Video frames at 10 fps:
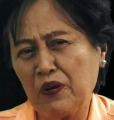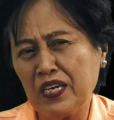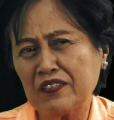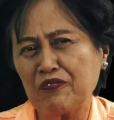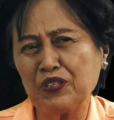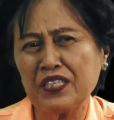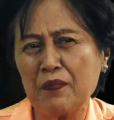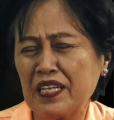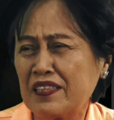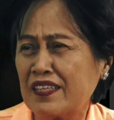We call it
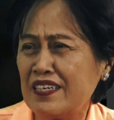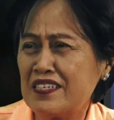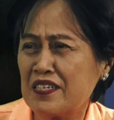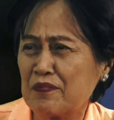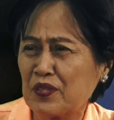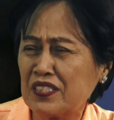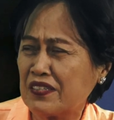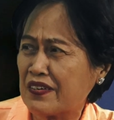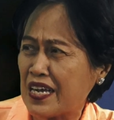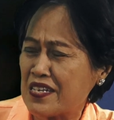fundamentalism, no?
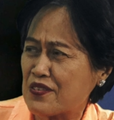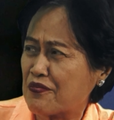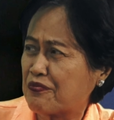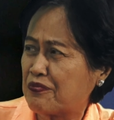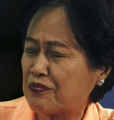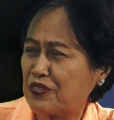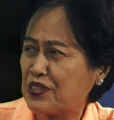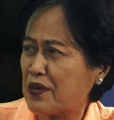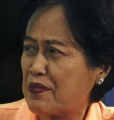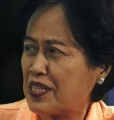The rise of
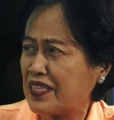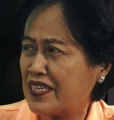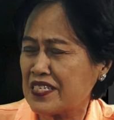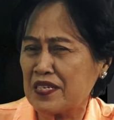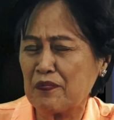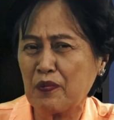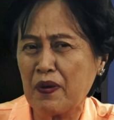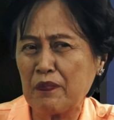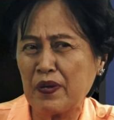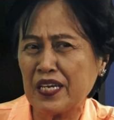fundamentalism. Mm-hmm.
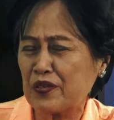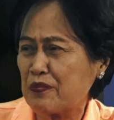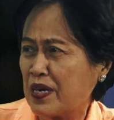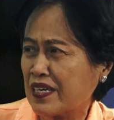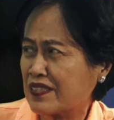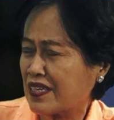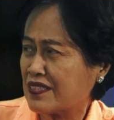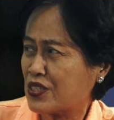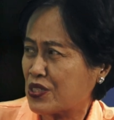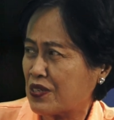Bumabalik yung mga
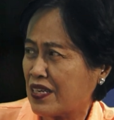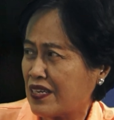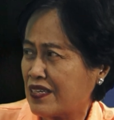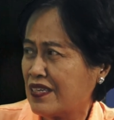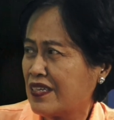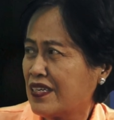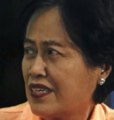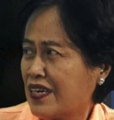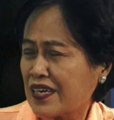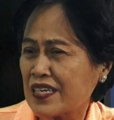traditional.
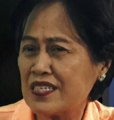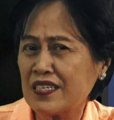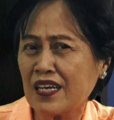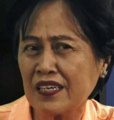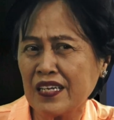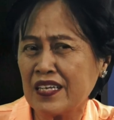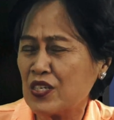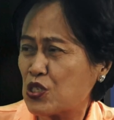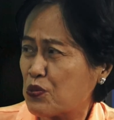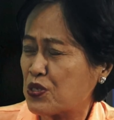Kasi
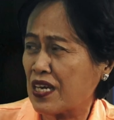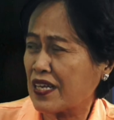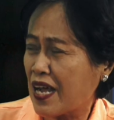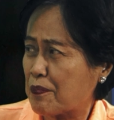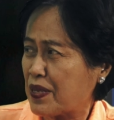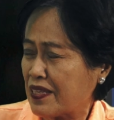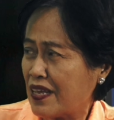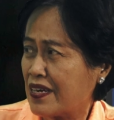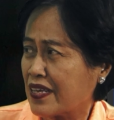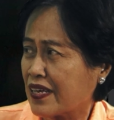nagiging social
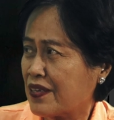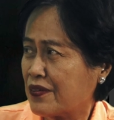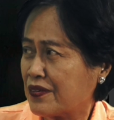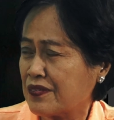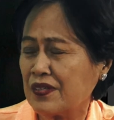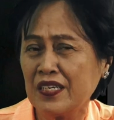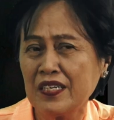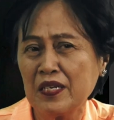capital ngayon.